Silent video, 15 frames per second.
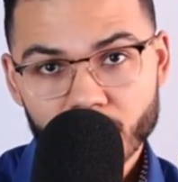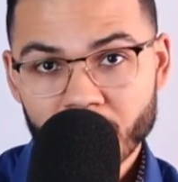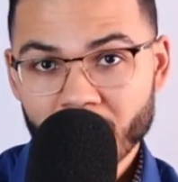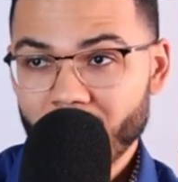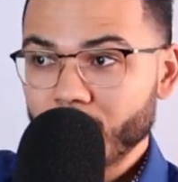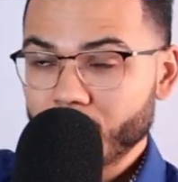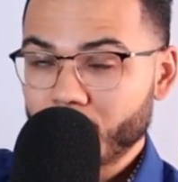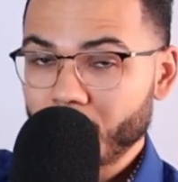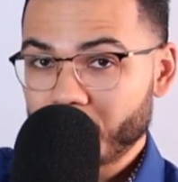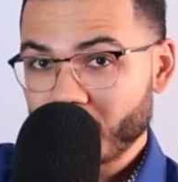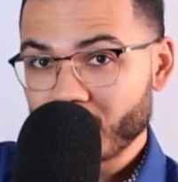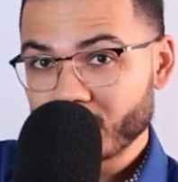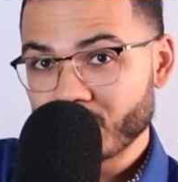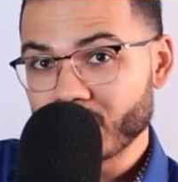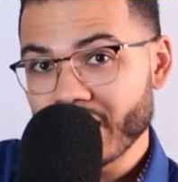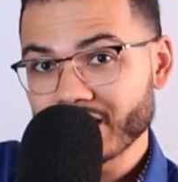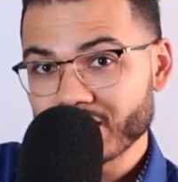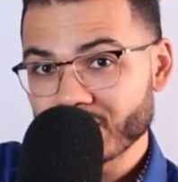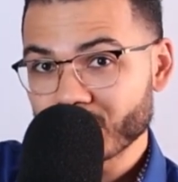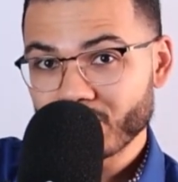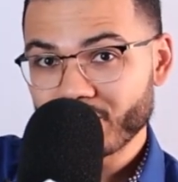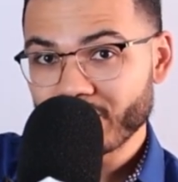But just because you got the
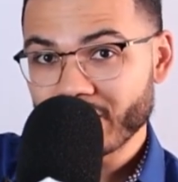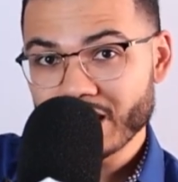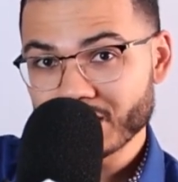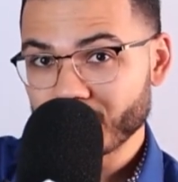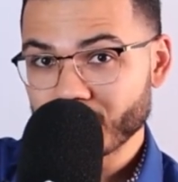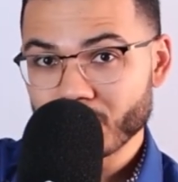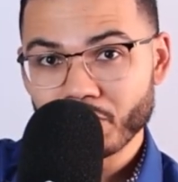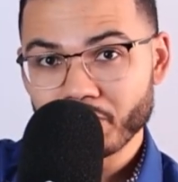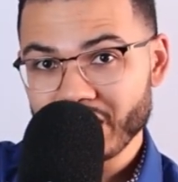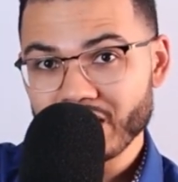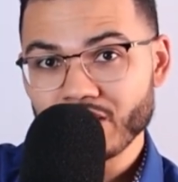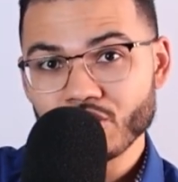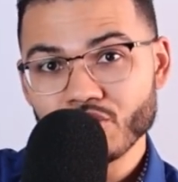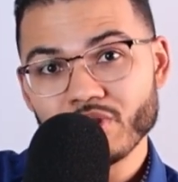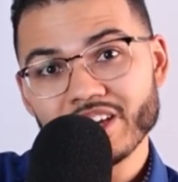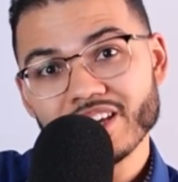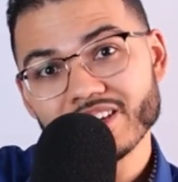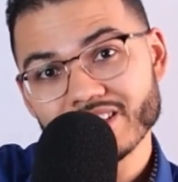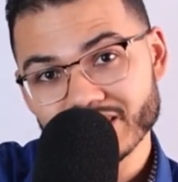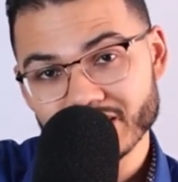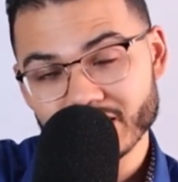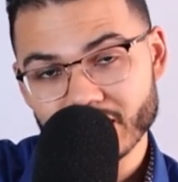certification don't mean you
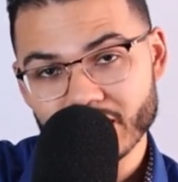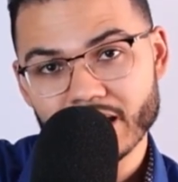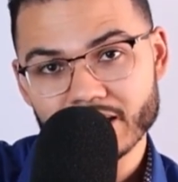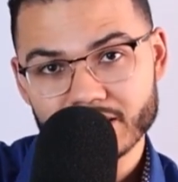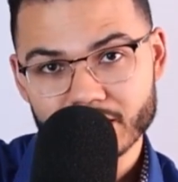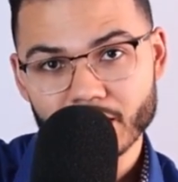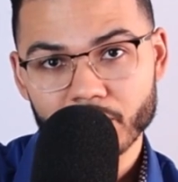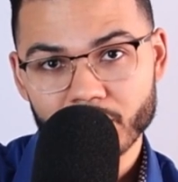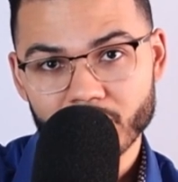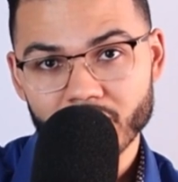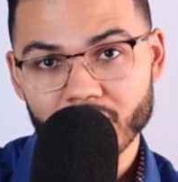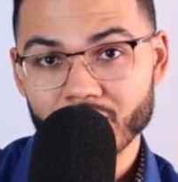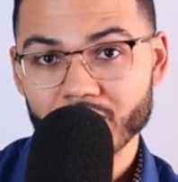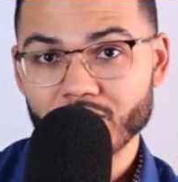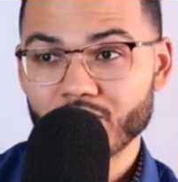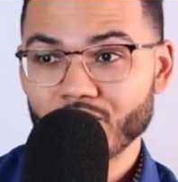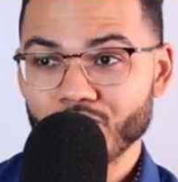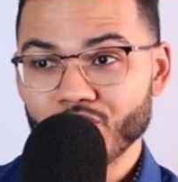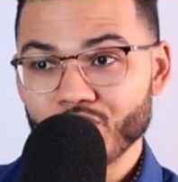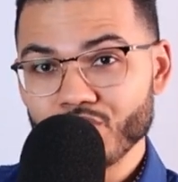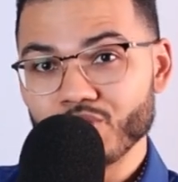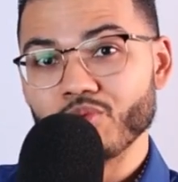is that something until
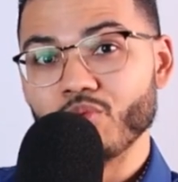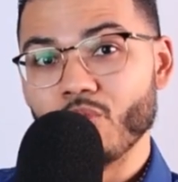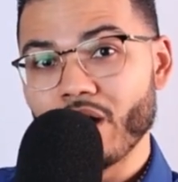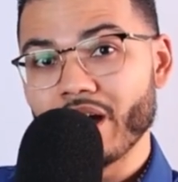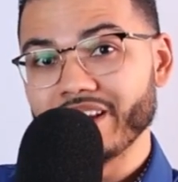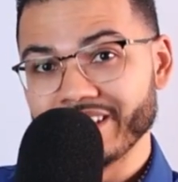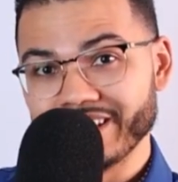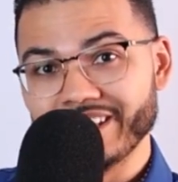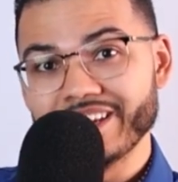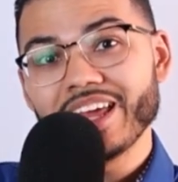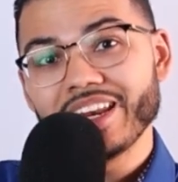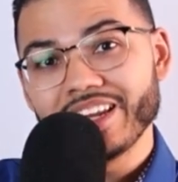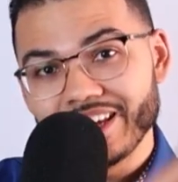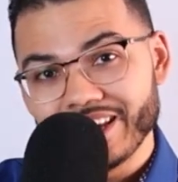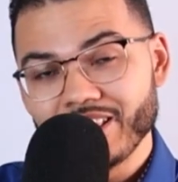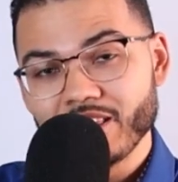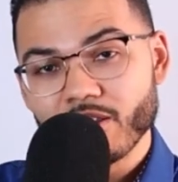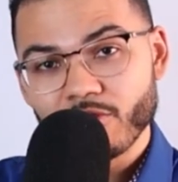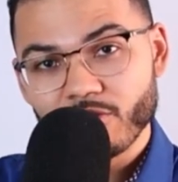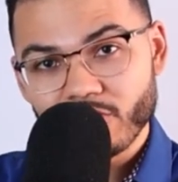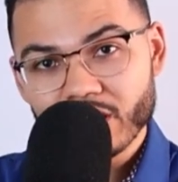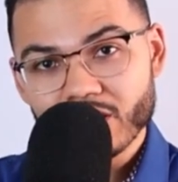you what get in the
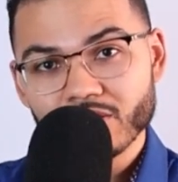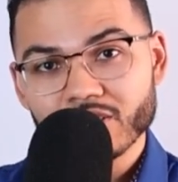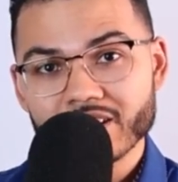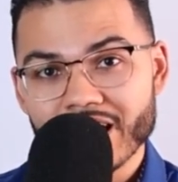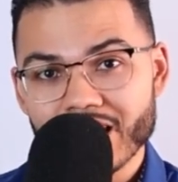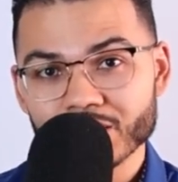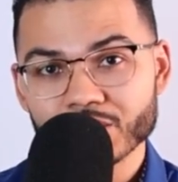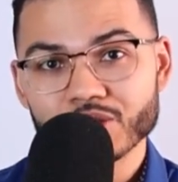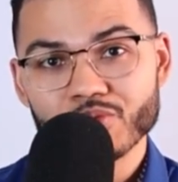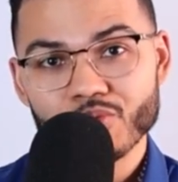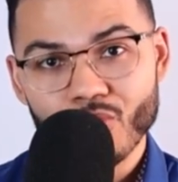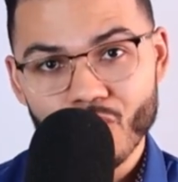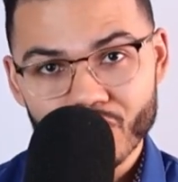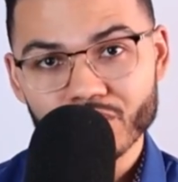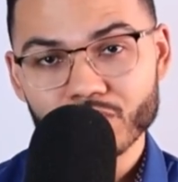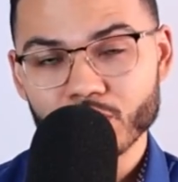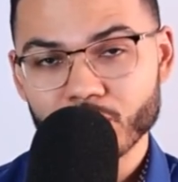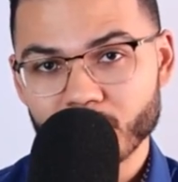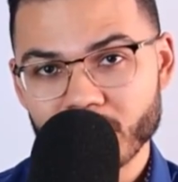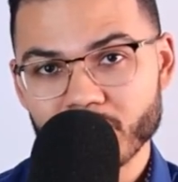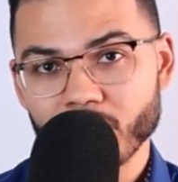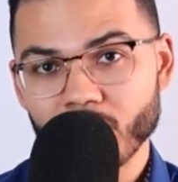field and actually work with
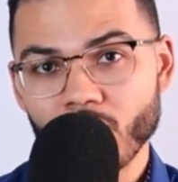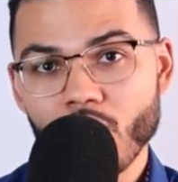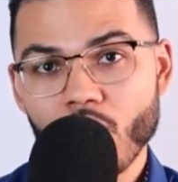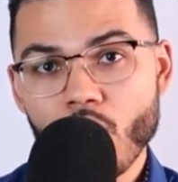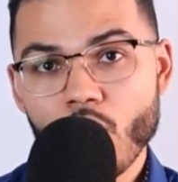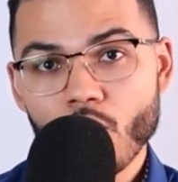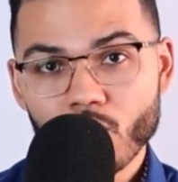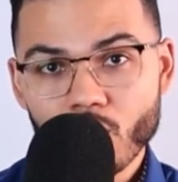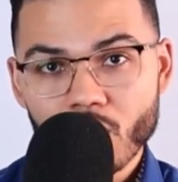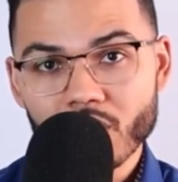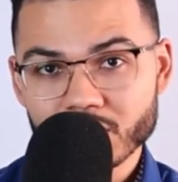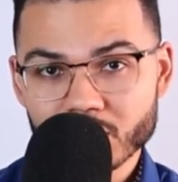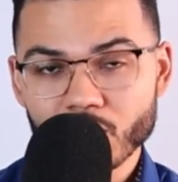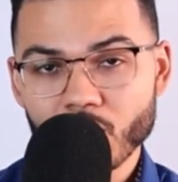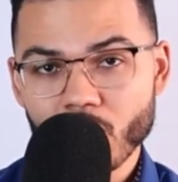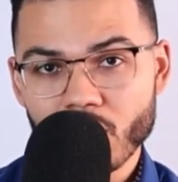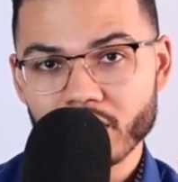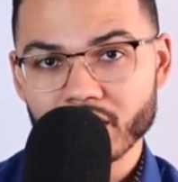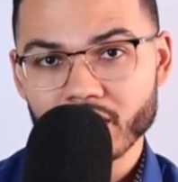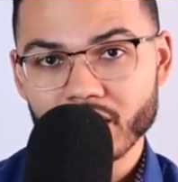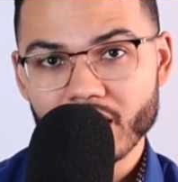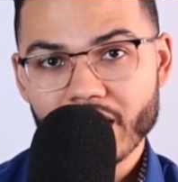people one to
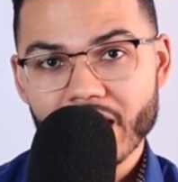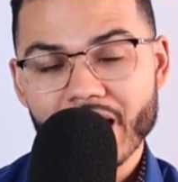one,